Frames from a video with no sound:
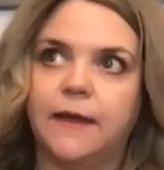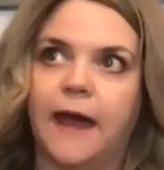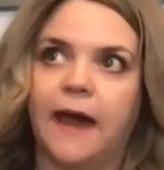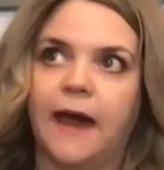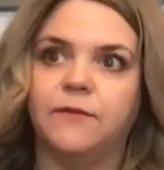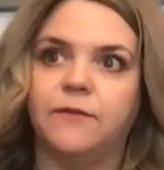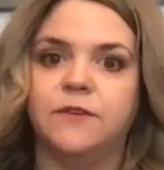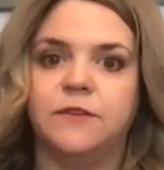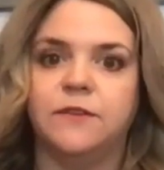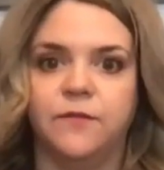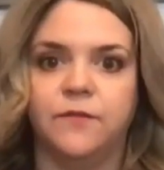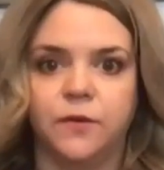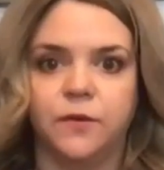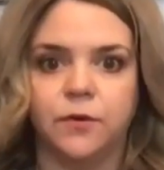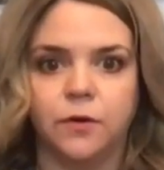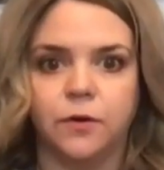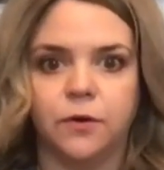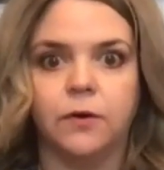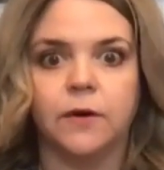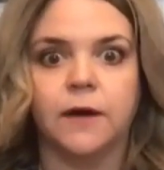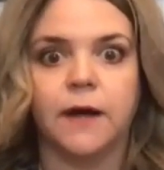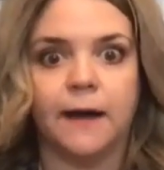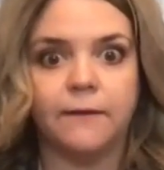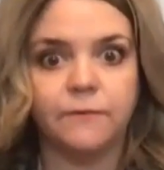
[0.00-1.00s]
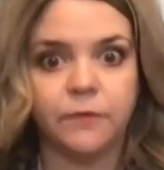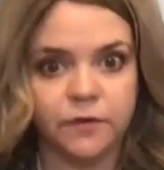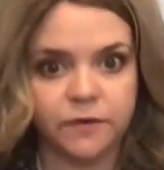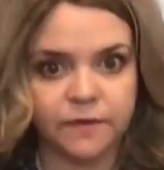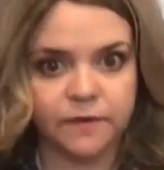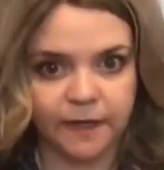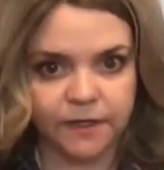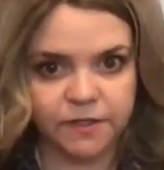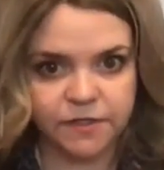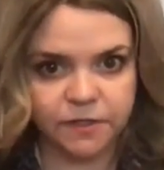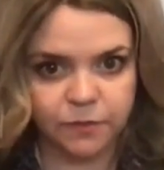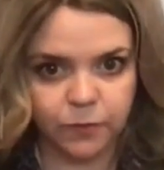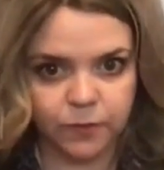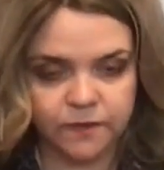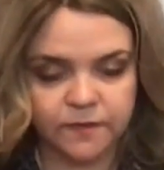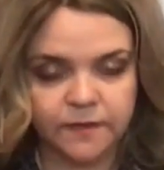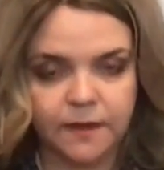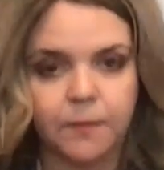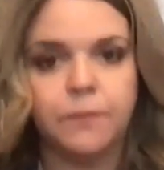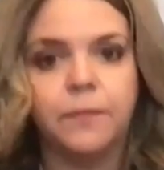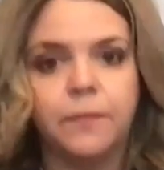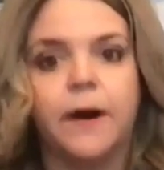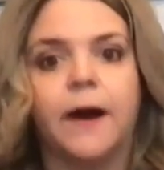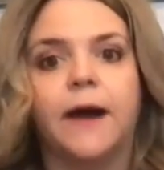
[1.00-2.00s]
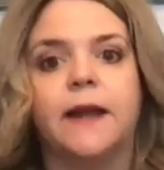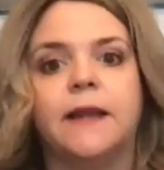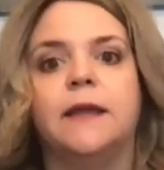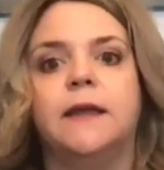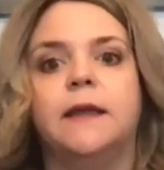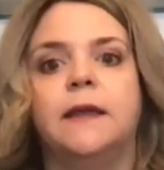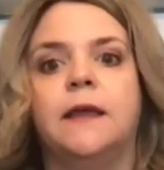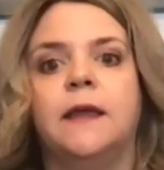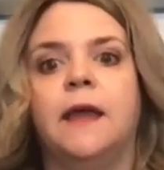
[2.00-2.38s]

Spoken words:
a difficult conversation with somebody